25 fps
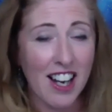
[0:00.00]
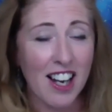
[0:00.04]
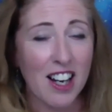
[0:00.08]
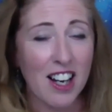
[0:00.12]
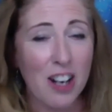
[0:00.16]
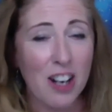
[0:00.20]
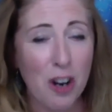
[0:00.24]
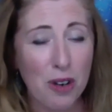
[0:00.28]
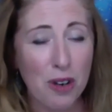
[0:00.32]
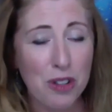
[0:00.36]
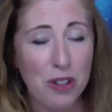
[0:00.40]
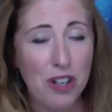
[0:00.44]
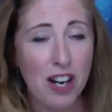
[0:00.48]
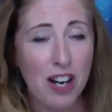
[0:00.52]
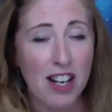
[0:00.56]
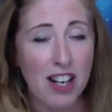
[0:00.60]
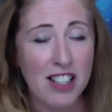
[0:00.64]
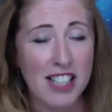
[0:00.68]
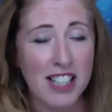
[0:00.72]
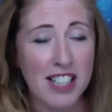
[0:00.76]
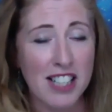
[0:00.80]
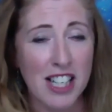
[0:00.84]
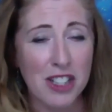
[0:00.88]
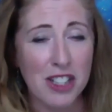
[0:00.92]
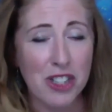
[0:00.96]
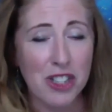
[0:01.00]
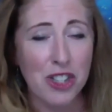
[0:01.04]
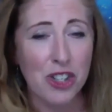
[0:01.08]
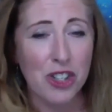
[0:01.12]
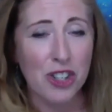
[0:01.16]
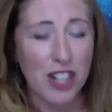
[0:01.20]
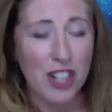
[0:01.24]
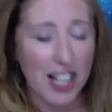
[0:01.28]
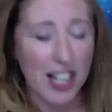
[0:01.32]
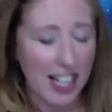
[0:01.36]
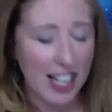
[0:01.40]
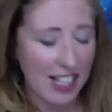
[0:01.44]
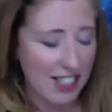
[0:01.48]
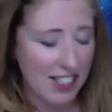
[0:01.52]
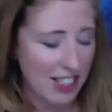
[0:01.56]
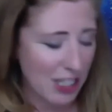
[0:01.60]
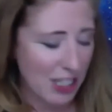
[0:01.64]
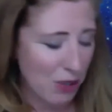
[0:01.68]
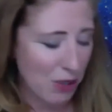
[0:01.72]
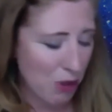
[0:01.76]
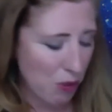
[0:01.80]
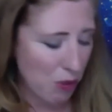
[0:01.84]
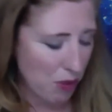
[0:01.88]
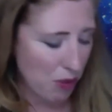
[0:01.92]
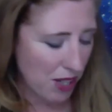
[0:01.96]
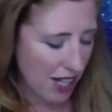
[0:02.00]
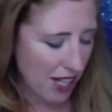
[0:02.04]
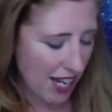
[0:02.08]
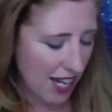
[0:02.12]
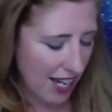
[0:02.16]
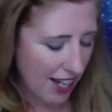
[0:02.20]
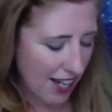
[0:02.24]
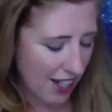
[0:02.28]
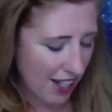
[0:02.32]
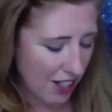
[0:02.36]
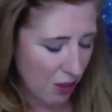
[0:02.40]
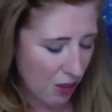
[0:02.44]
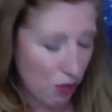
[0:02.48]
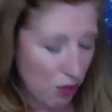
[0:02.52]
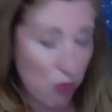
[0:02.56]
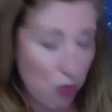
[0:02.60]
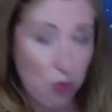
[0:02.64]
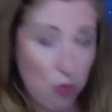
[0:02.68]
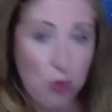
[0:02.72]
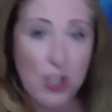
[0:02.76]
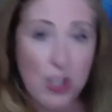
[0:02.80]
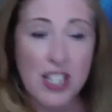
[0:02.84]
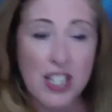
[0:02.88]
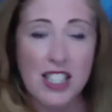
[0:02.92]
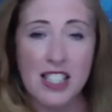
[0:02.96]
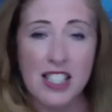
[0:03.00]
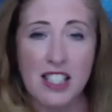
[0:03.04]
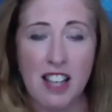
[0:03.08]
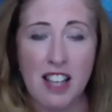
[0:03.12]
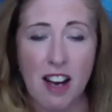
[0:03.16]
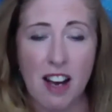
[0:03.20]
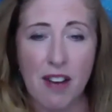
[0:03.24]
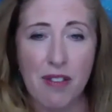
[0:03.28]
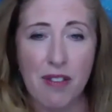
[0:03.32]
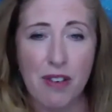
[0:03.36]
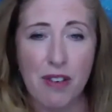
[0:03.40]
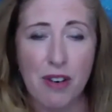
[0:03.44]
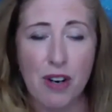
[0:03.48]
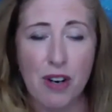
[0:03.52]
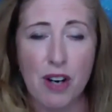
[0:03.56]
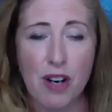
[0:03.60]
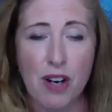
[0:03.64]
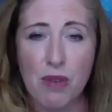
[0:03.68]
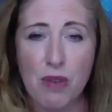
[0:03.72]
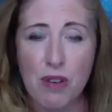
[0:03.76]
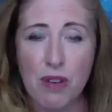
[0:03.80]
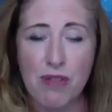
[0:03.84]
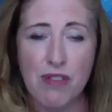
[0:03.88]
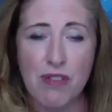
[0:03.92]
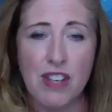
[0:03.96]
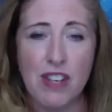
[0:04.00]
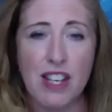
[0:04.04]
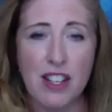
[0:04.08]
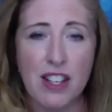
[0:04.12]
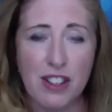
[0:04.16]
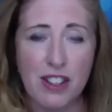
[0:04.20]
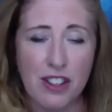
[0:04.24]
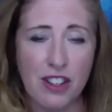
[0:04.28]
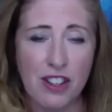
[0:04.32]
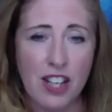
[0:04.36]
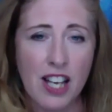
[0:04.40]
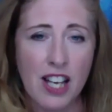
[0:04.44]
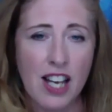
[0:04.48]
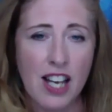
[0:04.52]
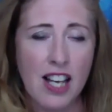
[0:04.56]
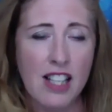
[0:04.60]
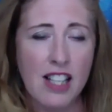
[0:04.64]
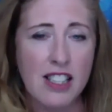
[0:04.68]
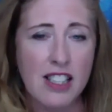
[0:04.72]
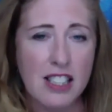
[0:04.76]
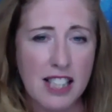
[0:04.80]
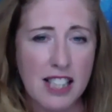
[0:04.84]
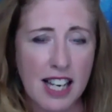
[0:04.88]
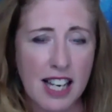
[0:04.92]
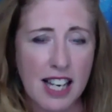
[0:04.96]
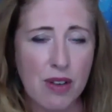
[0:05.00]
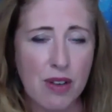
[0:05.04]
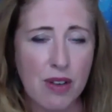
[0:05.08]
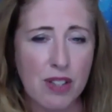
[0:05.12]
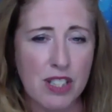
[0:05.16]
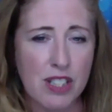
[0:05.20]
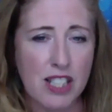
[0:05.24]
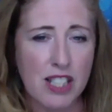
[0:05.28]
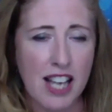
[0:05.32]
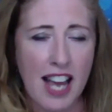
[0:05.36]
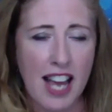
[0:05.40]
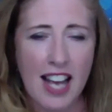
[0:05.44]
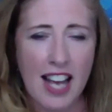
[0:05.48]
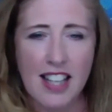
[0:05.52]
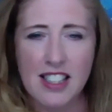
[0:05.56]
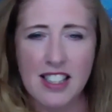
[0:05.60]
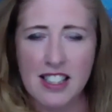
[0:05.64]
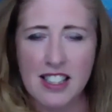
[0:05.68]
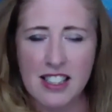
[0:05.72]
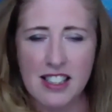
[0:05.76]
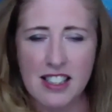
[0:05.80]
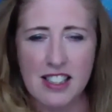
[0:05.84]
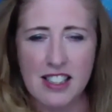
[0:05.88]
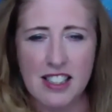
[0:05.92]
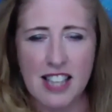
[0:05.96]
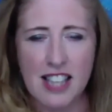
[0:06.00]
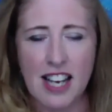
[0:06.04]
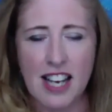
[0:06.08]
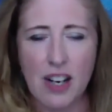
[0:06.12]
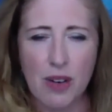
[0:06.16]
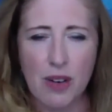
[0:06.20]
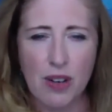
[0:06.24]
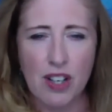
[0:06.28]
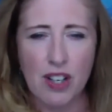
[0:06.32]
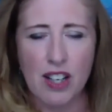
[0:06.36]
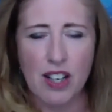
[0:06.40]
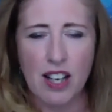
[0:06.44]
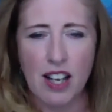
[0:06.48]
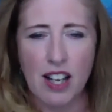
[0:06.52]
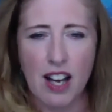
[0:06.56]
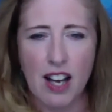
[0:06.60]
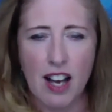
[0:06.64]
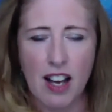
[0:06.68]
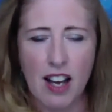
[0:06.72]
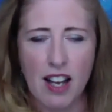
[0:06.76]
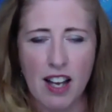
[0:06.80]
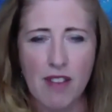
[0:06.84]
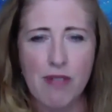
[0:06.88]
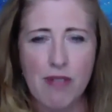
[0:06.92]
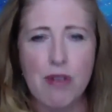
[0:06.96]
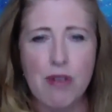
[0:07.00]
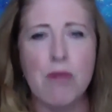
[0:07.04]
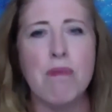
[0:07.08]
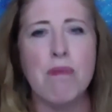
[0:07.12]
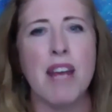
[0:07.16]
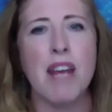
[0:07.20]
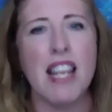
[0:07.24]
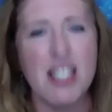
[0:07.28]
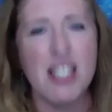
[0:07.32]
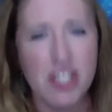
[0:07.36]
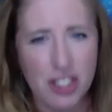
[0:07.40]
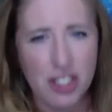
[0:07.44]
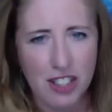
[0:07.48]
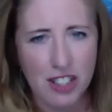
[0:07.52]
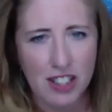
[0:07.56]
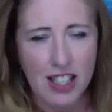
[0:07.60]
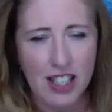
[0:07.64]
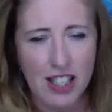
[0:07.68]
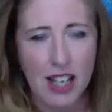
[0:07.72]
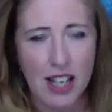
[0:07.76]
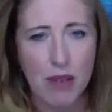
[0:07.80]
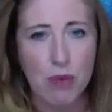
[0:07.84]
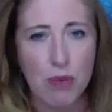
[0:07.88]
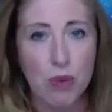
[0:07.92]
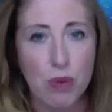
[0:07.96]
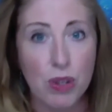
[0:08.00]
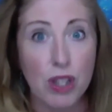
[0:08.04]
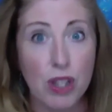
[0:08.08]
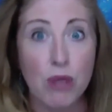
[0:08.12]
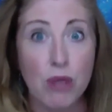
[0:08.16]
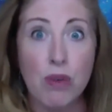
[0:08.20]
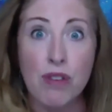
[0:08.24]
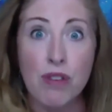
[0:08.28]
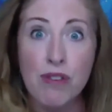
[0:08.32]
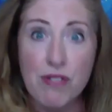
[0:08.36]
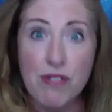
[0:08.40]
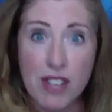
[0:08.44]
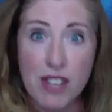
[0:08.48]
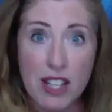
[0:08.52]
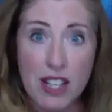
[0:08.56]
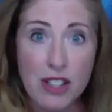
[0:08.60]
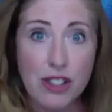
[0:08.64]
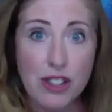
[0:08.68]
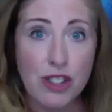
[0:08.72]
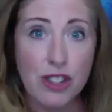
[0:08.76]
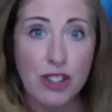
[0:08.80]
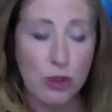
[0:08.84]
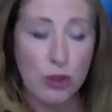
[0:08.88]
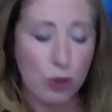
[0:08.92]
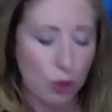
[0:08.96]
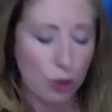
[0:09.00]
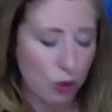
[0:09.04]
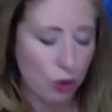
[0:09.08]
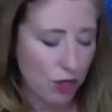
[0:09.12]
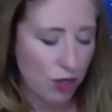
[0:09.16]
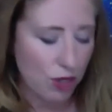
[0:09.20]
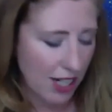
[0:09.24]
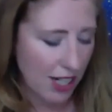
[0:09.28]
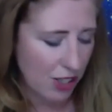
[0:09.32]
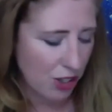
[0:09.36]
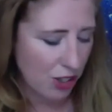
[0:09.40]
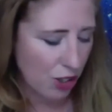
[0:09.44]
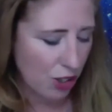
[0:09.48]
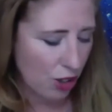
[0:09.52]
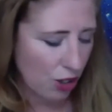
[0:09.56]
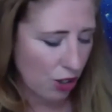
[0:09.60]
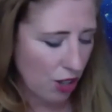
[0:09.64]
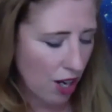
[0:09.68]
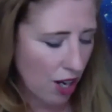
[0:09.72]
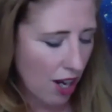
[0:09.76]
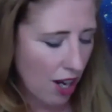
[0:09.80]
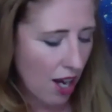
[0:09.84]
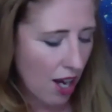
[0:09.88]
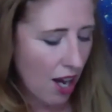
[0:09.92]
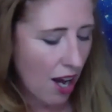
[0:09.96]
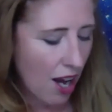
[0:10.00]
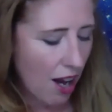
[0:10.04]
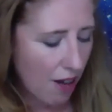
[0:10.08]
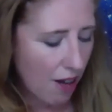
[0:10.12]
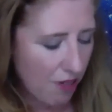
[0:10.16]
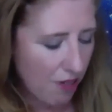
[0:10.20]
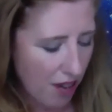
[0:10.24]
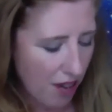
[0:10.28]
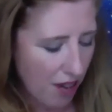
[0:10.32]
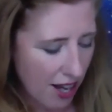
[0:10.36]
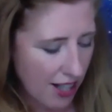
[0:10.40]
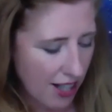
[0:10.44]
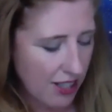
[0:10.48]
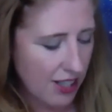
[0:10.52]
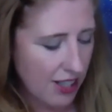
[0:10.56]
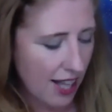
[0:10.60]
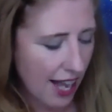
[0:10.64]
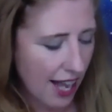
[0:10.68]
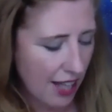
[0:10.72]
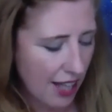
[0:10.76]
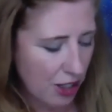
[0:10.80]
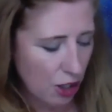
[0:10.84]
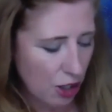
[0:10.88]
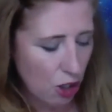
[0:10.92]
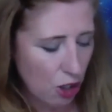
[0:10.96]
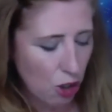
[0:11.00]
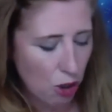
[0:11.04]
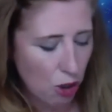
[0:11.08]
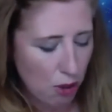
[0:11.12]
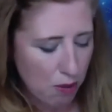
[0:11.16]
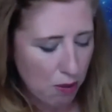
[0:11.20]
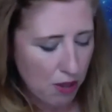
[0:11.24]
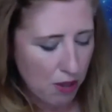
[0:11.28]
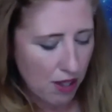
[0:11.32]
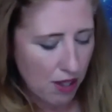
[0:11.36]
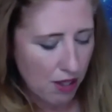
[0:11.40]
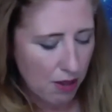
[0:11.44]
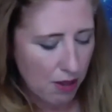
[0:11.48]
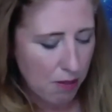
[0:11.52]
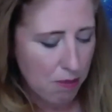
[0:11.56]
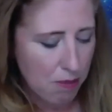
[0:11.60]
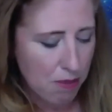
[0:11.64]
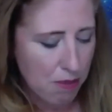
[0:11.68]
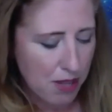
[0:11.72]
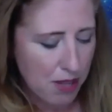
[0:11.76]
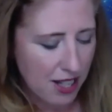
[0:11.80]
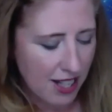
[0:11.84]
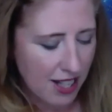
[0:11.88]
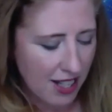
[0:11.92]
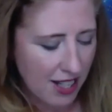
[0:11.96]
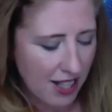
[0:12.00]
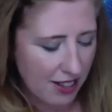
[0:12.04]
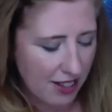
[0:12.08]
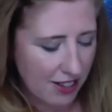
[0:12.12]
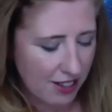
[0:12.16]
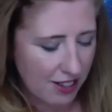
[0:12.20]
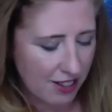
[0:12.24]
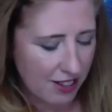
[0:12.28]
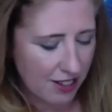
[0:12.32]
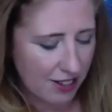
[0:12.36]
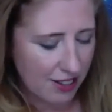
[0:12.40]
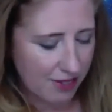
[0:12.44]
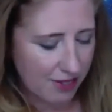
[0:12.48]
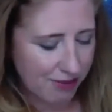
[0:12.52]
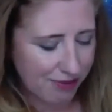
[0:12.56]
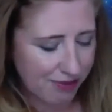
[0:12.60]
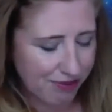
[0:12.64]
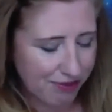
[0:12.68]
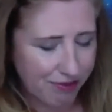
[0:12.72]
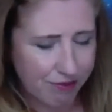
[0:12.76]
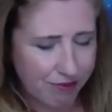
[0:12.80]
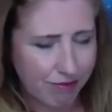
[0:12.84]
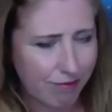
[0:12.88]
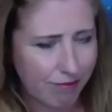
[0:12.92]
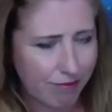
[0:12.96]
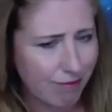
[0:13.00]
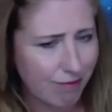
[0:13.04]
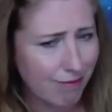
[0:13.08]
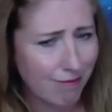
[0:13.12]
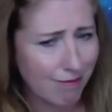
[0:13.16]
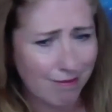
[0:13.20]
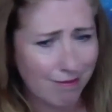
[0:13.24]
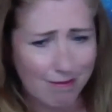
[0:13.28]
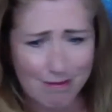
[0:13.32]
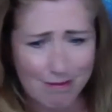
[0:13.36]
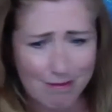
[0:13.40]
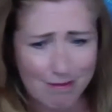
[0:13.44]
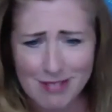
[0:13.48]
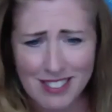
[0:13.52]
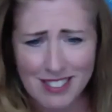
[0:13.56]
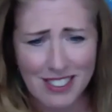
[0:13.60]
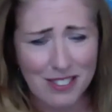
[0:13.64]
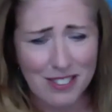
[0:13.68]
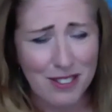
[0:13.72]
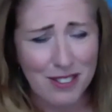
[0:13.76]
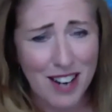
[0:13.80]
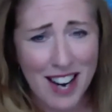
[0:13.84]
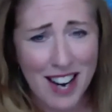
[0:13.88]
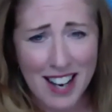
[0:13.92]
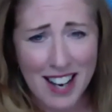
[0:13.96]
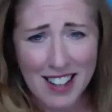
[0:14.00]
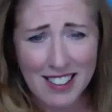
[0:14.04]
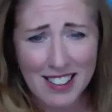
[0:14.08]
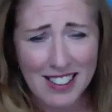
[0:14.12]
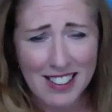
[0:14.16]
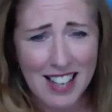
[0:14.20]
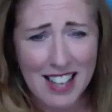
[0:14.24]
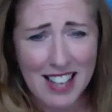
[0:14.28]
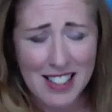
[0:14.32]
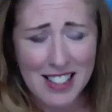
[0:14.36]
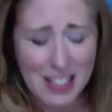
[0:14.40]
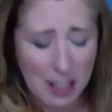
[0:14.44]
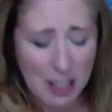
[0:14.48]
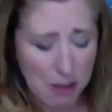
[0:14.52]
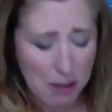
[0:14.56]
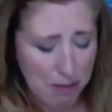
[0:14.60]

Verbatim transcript: go uh, take a journey and see what we can rediscover and reveal sacred texts and sacred uh, information that really reveals the true nature of us as human beings. Right? How's it get